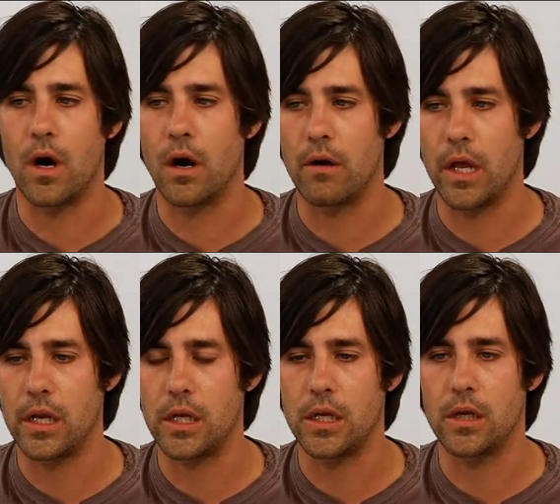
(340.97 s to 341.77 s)
are
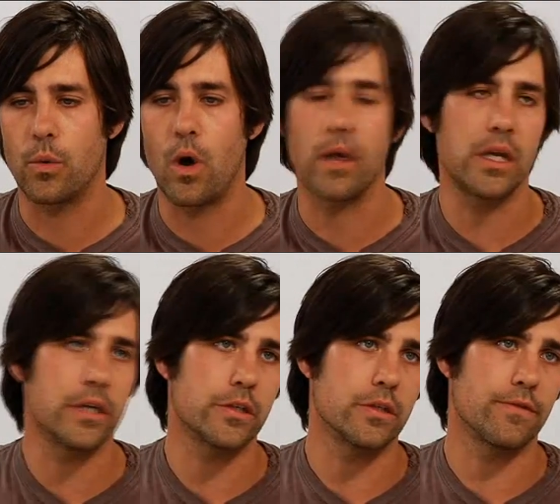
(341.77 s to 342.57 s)
any,
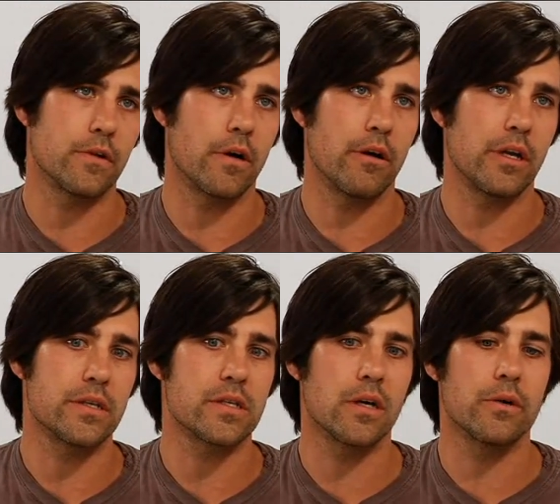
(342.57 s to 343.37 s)
quality issues, if there are
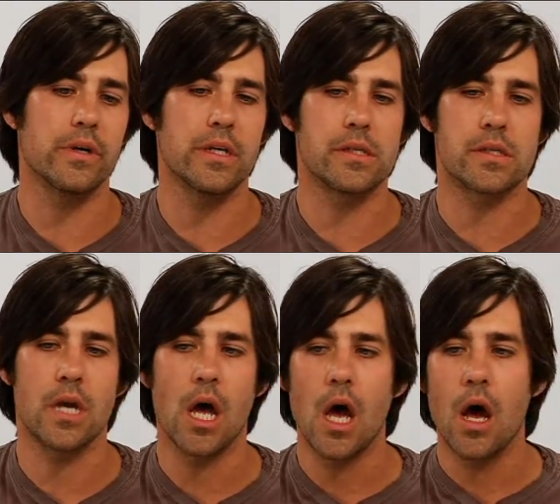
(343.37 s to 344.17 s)
any. So
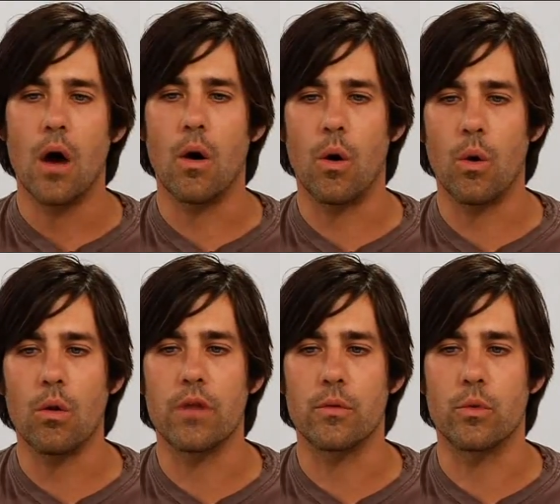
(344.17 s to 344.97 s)
it's a
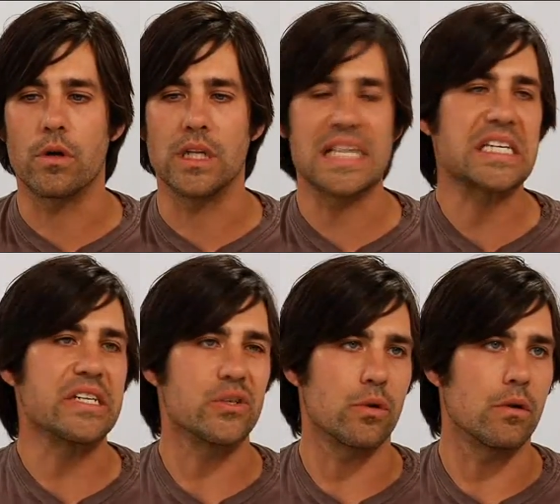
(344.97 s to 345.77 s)
whole other world, less
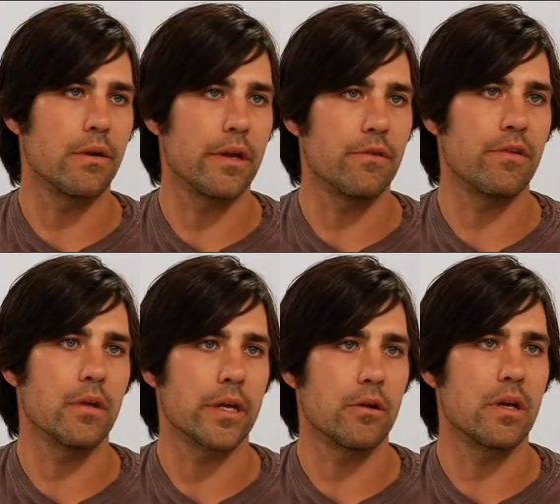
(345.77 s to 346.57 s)
control that you
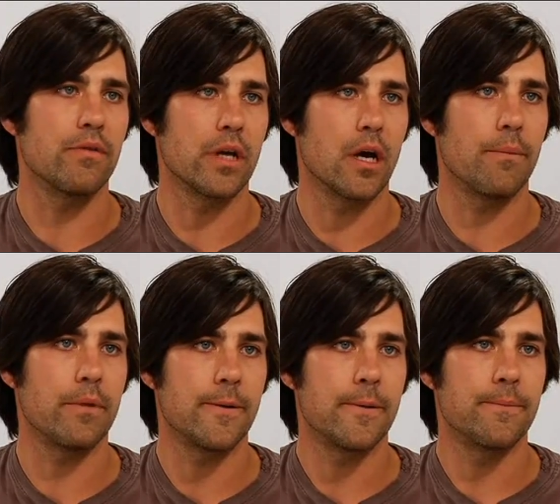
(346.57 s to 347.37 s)
feel like you're giving up.